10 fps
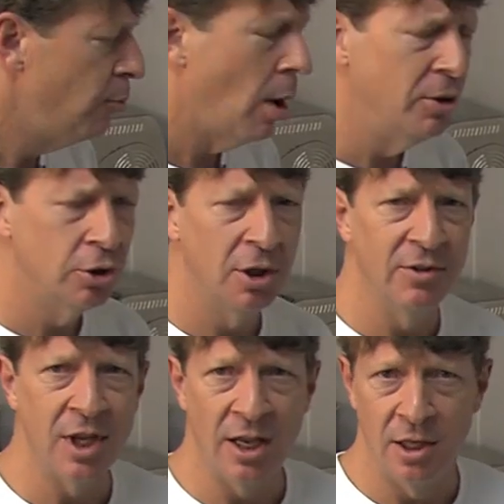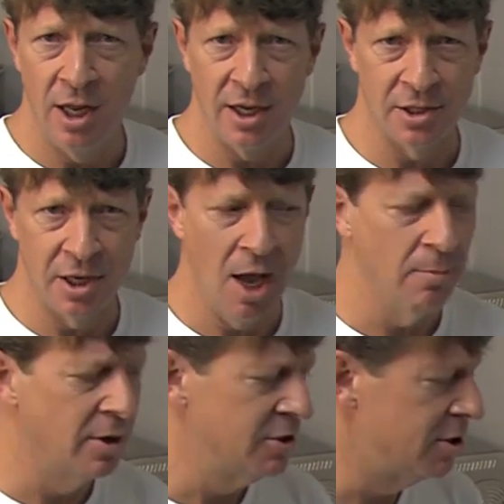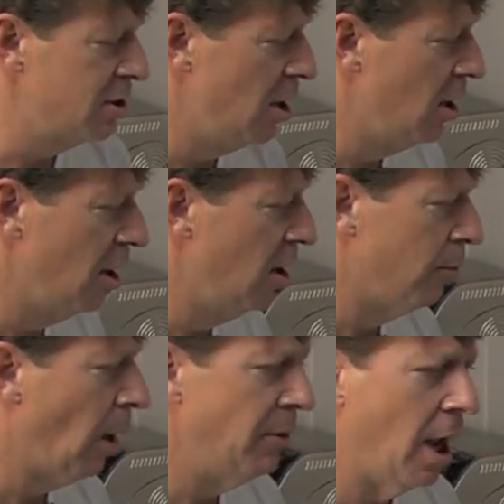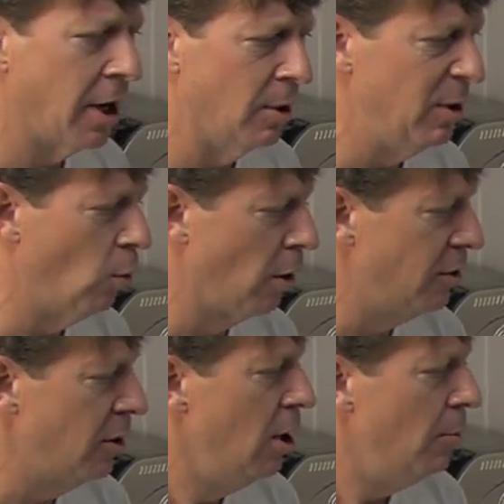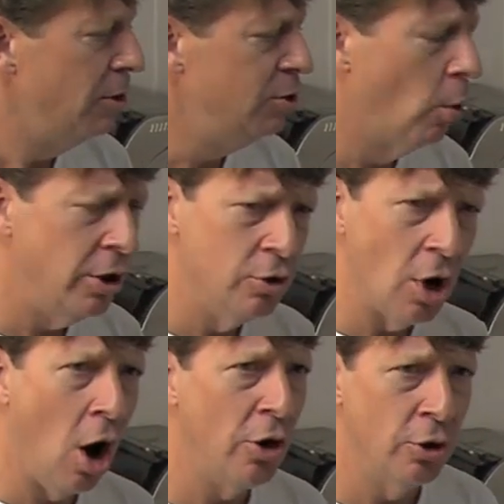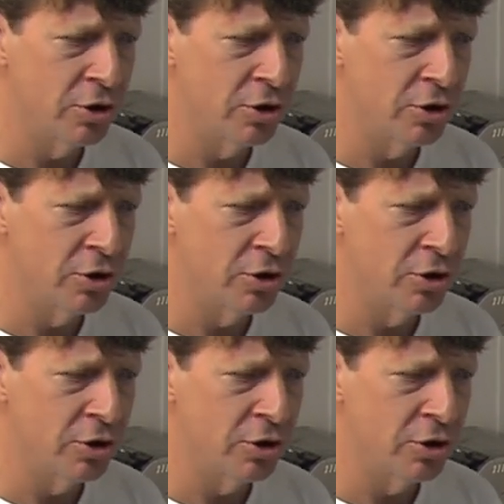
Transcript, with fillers: probably shouldn't even take the next step because it's uh, uh, probably not going to be worth it. But you want to use all your